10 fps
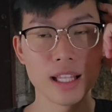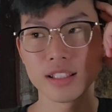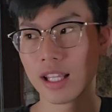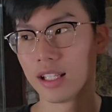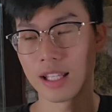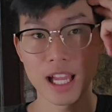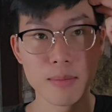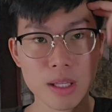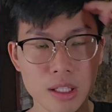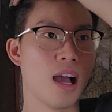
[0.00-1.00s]
at the
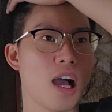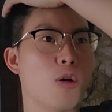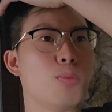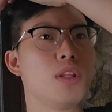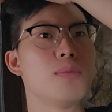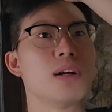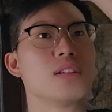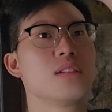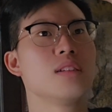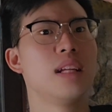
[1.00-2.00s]
timing, I'll pretty
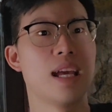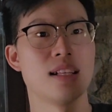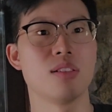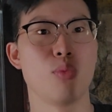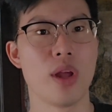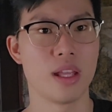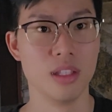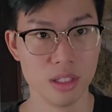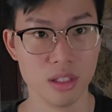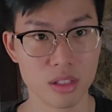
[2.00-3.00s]
much guess where he
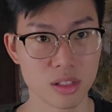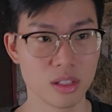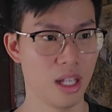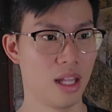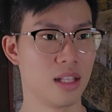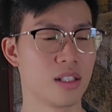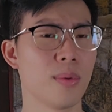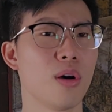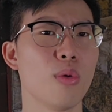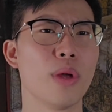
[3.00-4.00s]
is. And
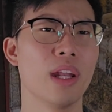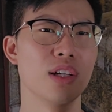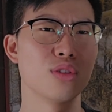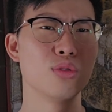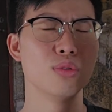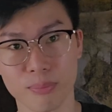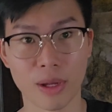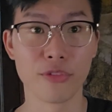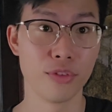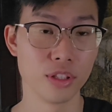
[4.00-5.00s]
somehow when I shoot my
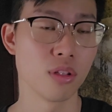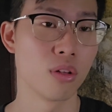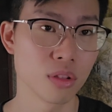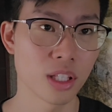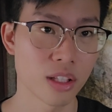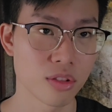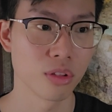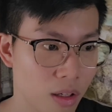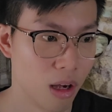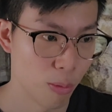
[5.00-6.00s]
first or second
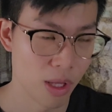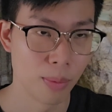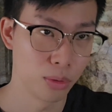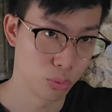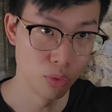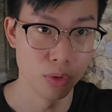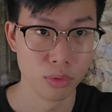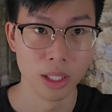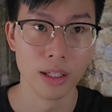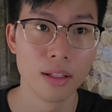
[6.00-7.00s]
shot, I'll be able to reveal
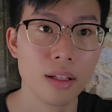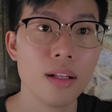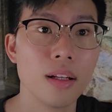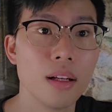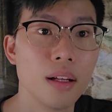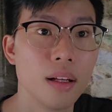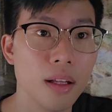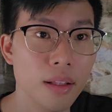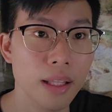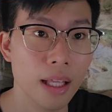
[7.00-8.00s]

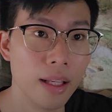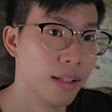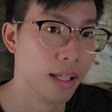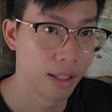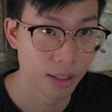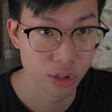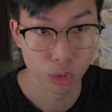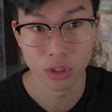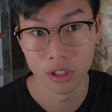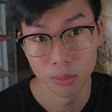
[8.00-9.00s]
that
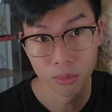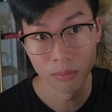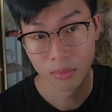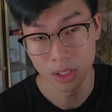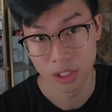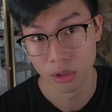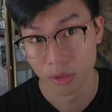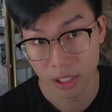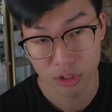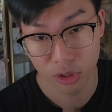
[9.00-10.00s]
Joker Leon that's trying to